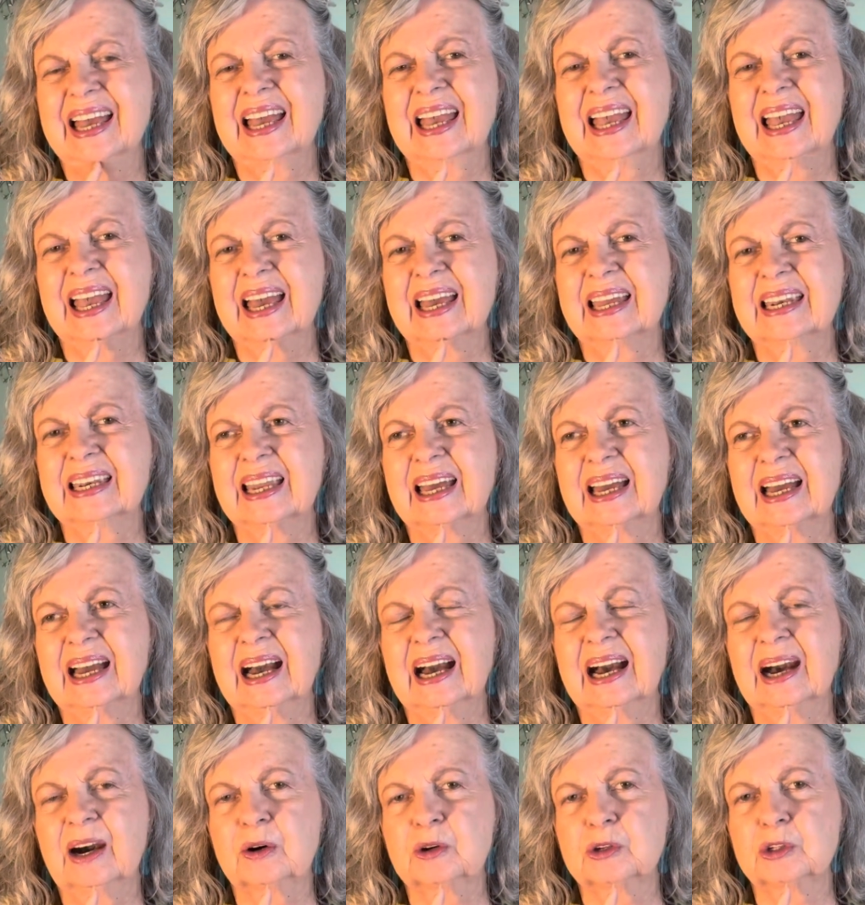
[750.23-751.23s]
and
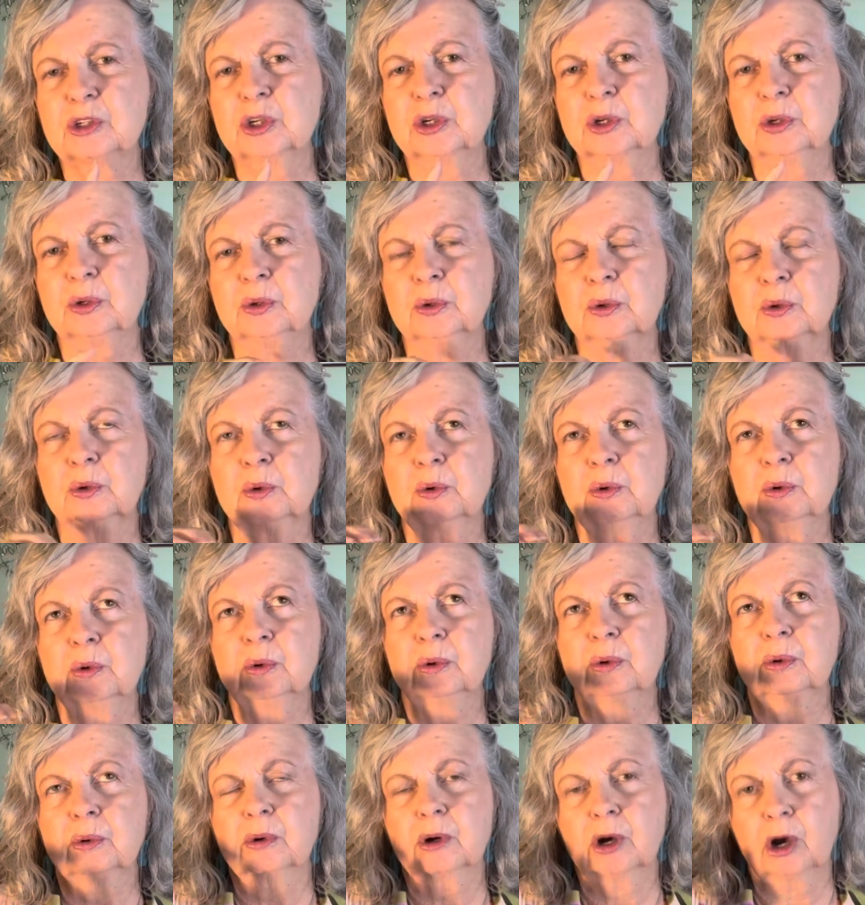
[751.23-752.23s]
how to
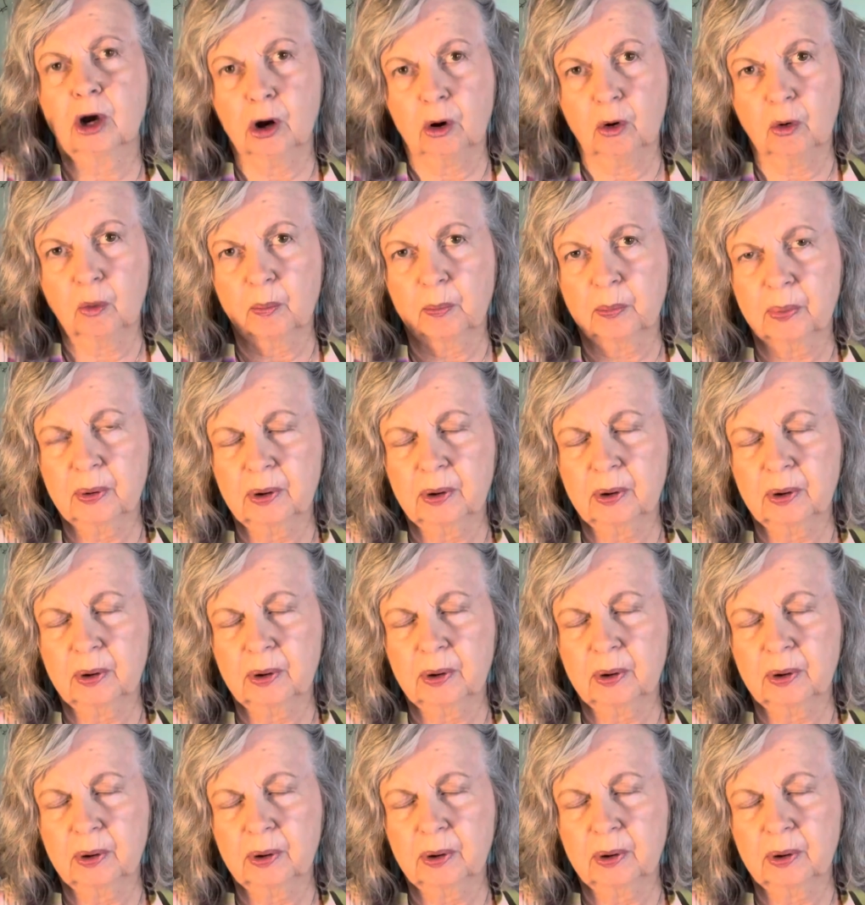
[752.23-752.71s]
cope